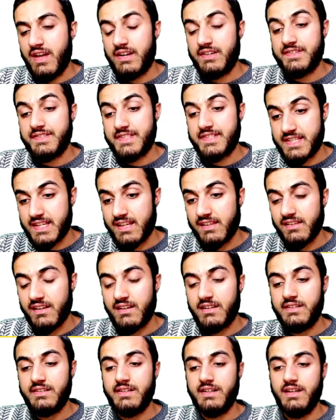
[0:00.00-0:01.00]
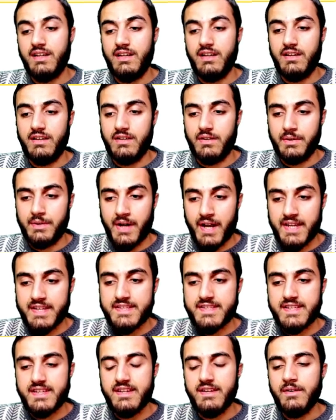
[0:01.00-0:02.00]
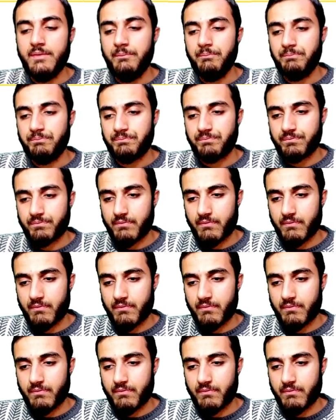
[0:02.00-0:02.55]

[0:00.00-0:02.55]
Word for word: the reseller uh, rights here.